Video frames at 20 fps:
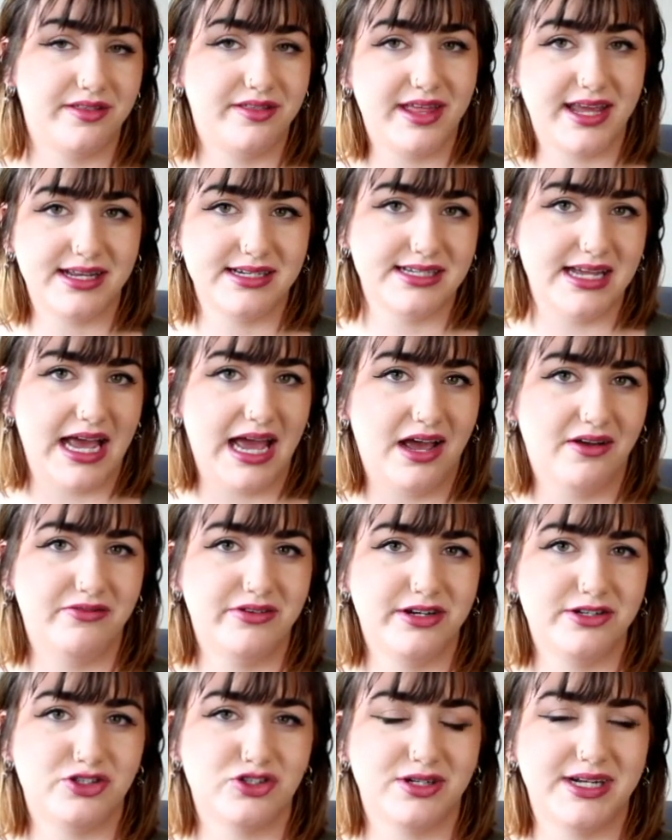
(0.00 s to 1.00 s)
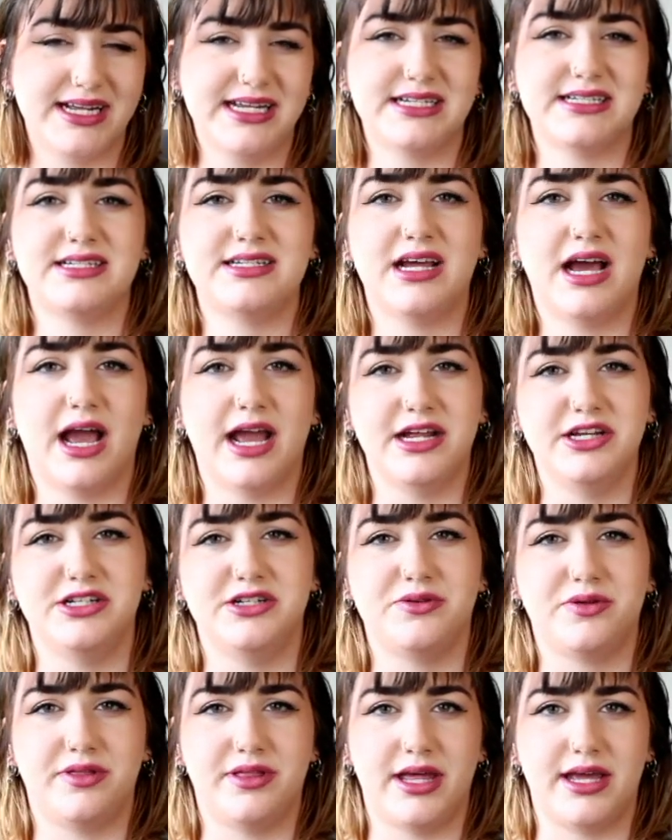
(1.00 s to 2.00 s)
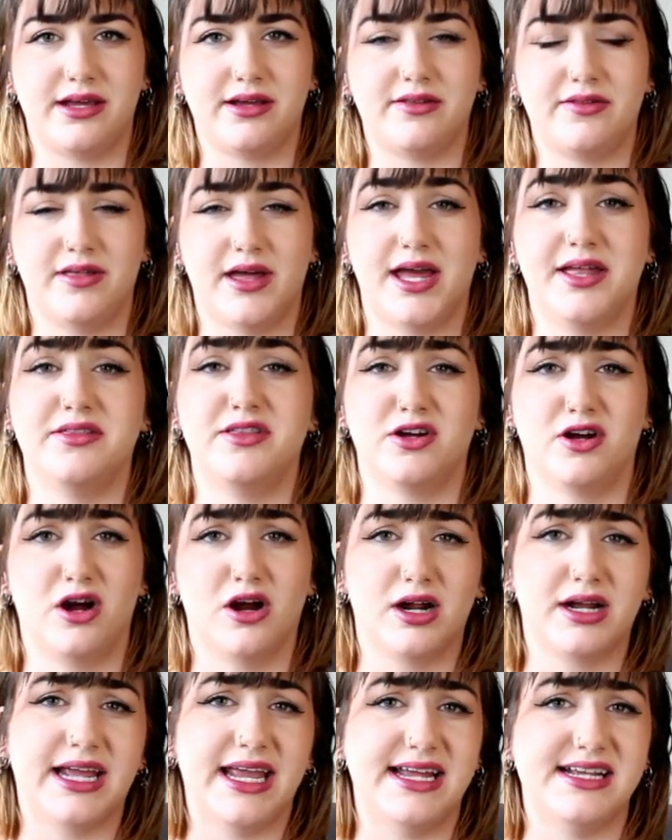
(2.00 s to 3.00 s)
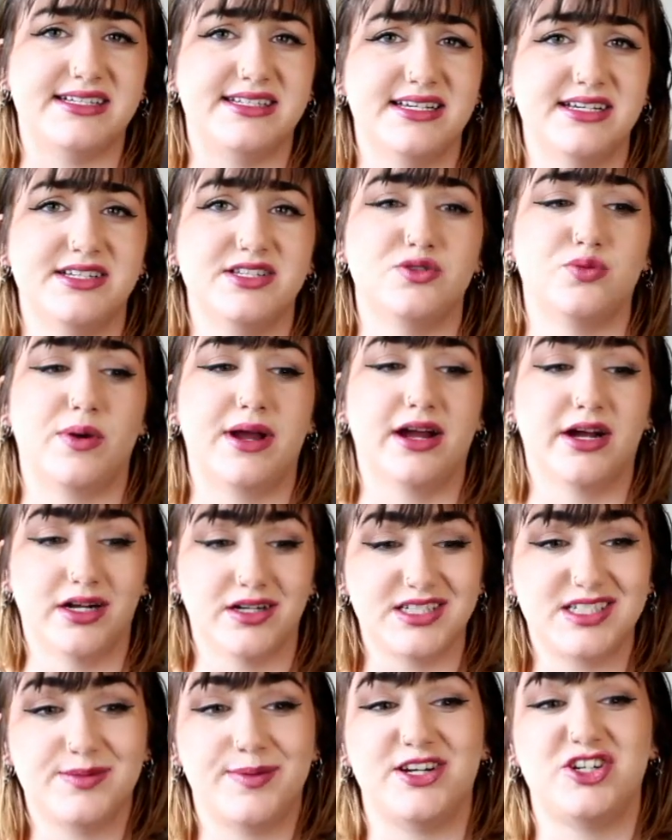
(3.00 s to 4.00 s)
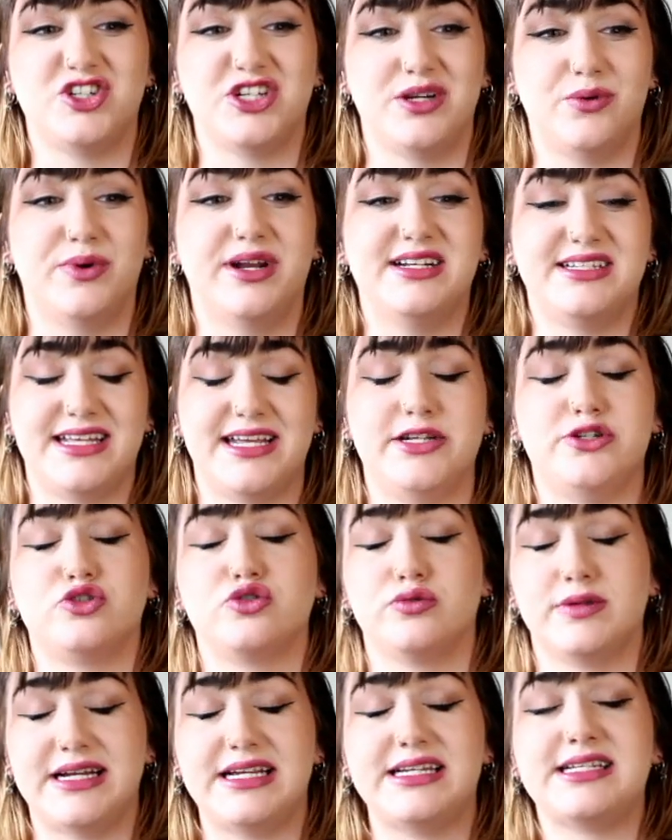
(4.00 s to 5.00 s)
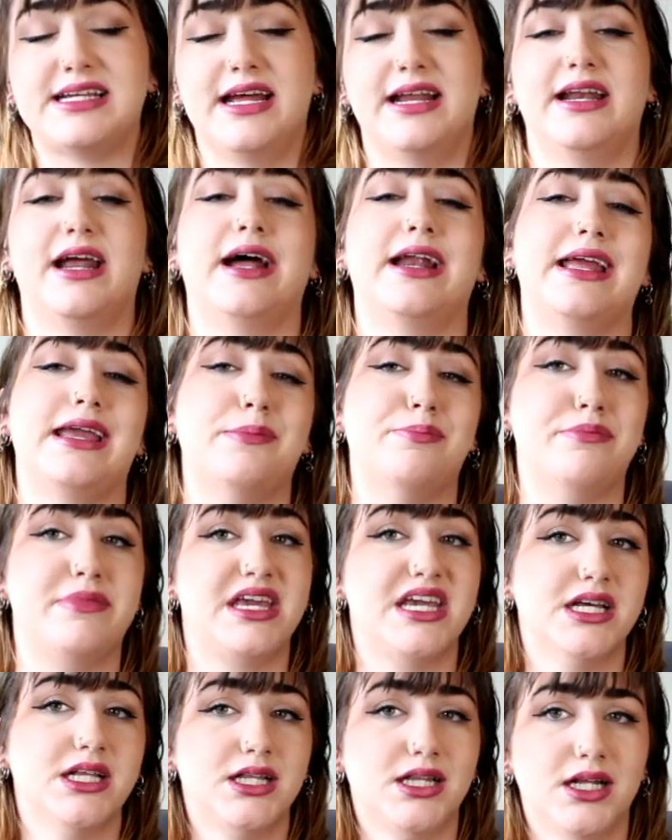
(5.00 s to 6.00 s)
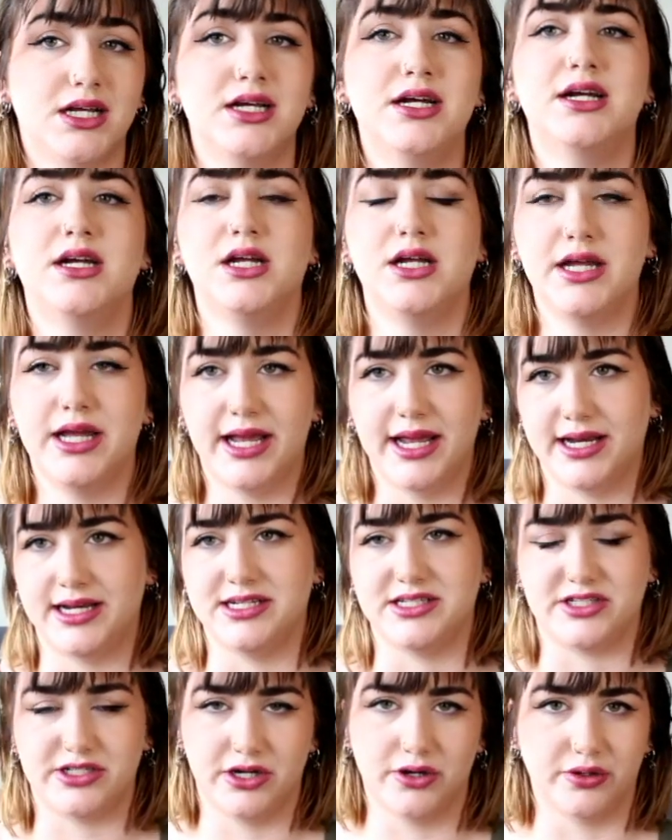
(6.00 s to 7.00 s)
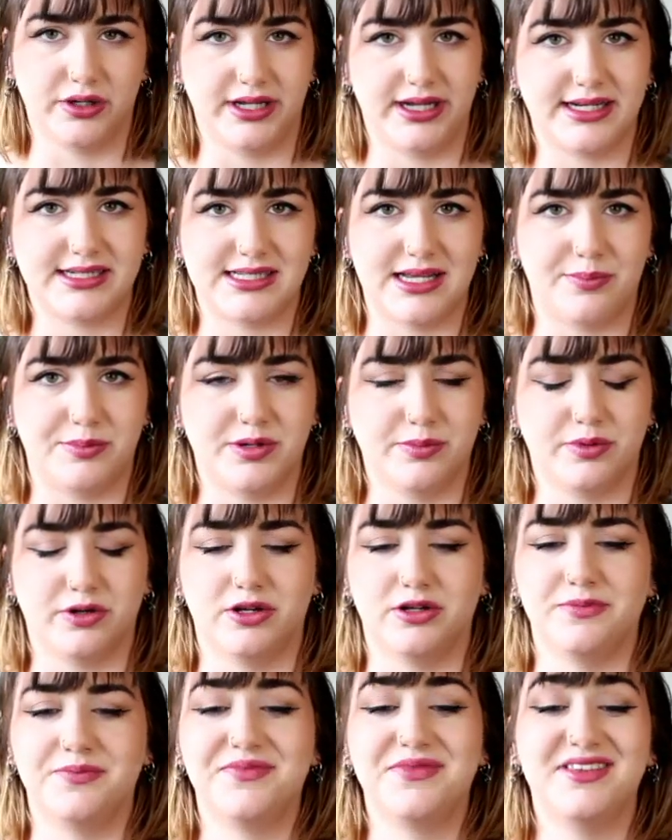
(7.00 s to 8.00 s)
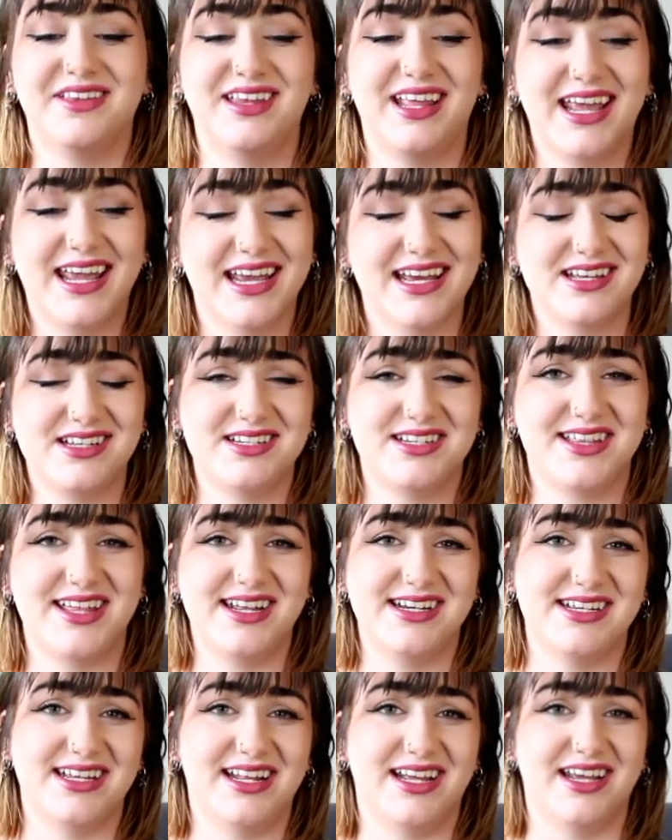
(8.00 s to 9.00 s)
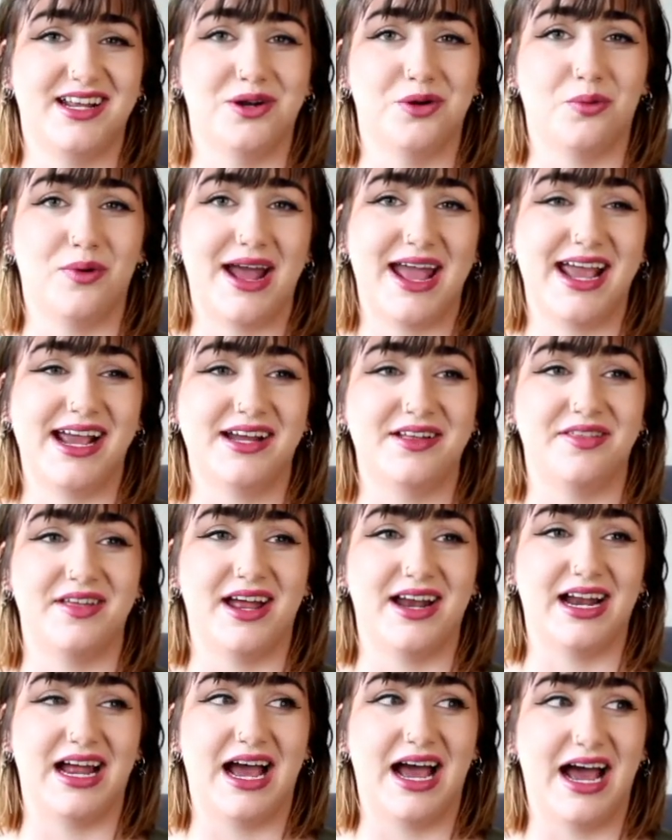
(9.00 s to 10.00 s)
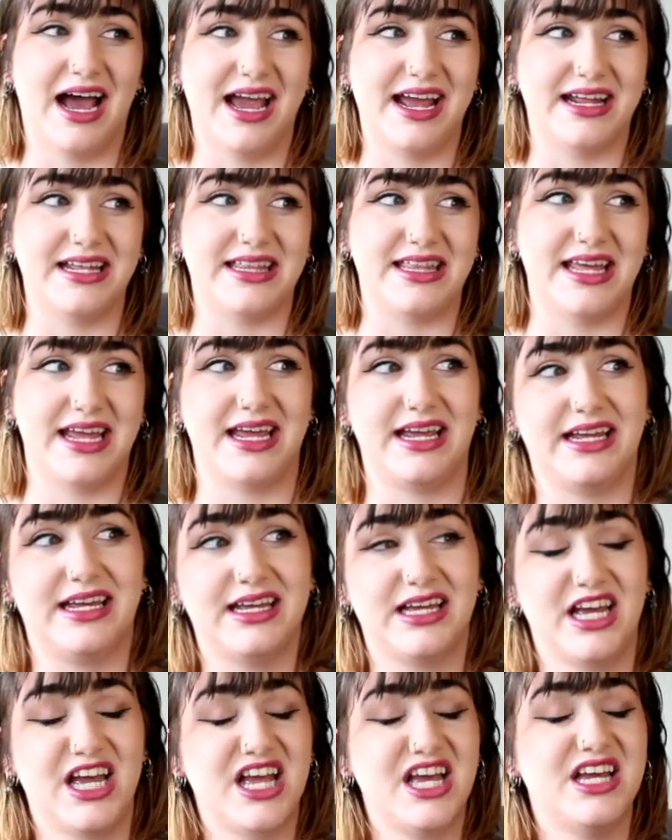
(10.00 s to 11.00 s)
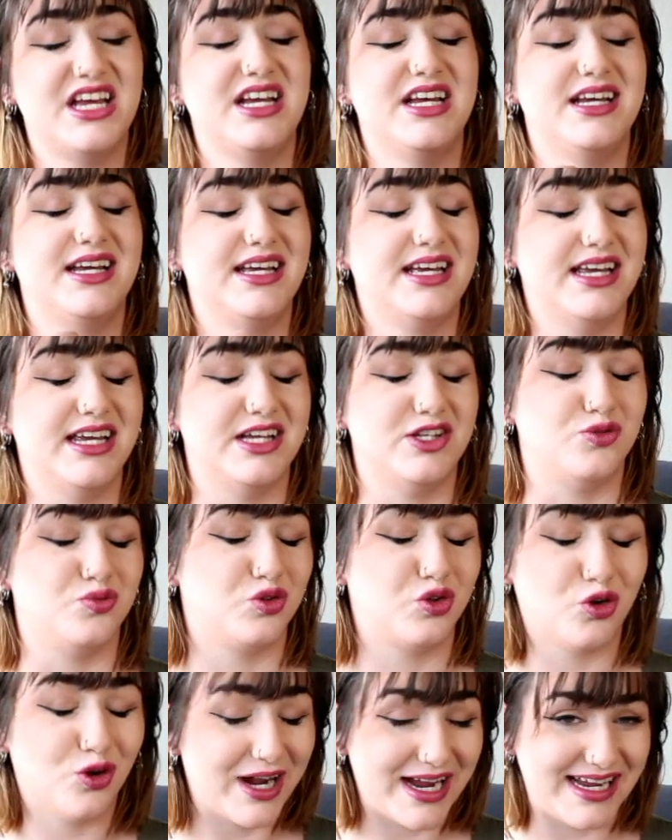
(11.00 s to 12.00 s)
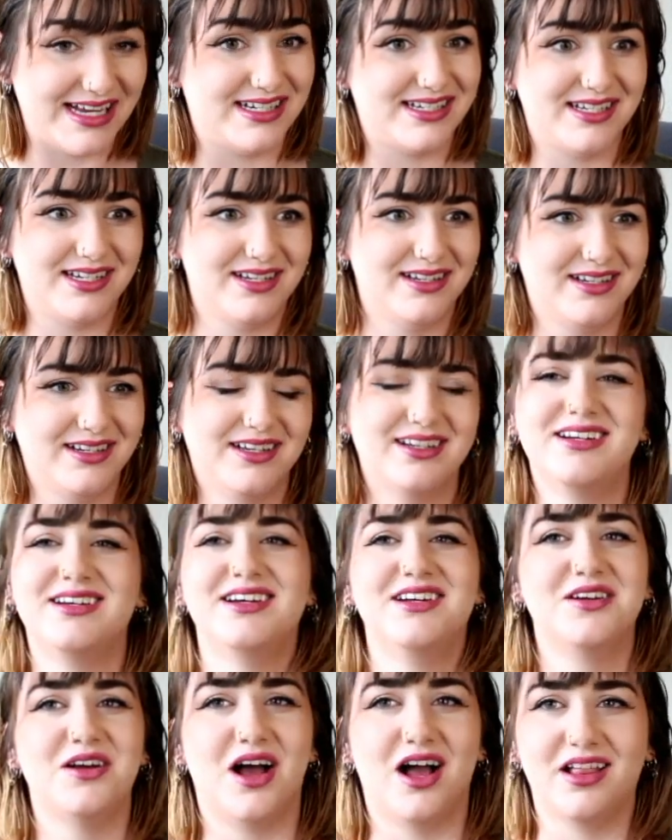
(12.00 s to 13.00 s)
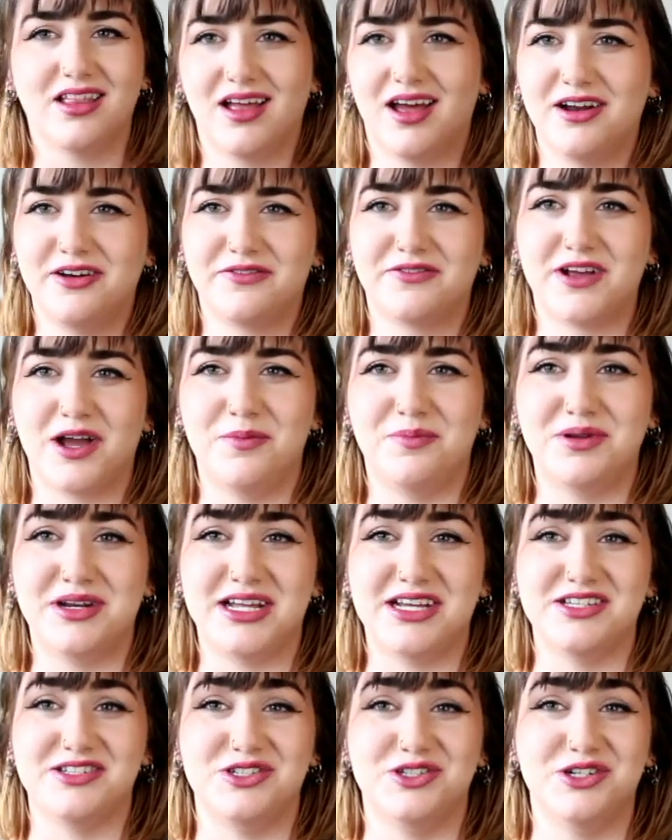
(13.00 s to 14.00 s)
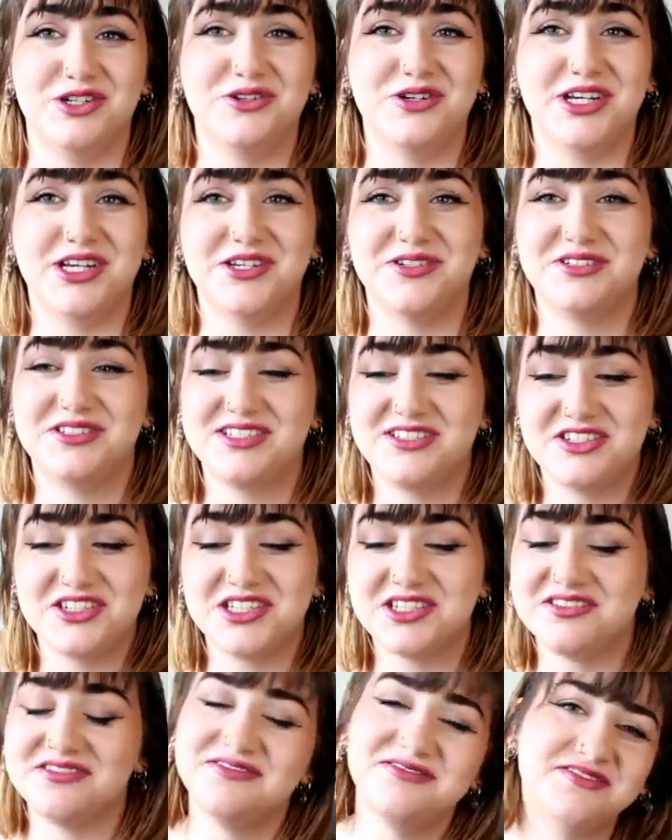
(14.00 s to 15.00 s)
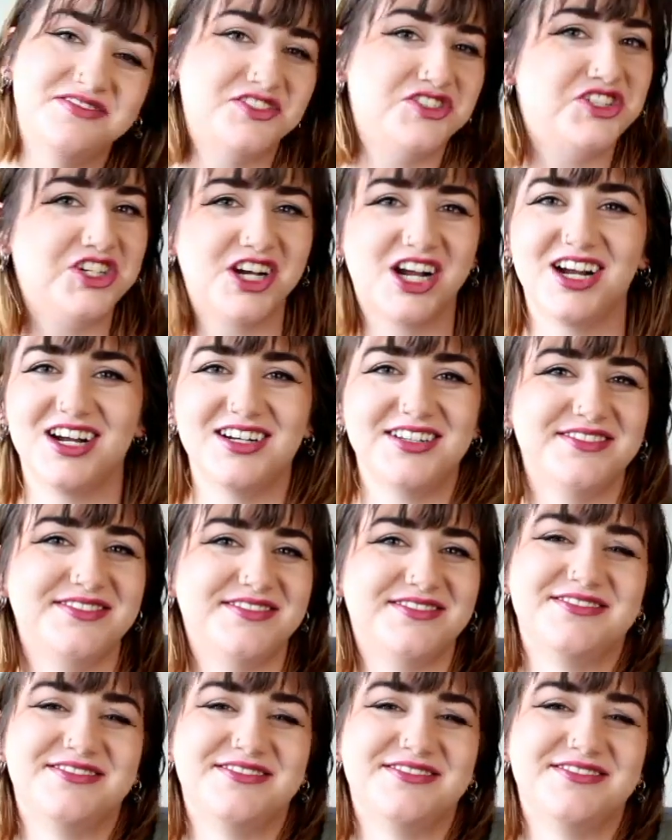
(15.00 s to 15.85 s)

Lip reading: thing to have in a treat, I do think that there are cases where, especially when it's a treat and not a meal, it is totally acceptable. And they did it in a way that I think is great. A lot of companies do use just sugar,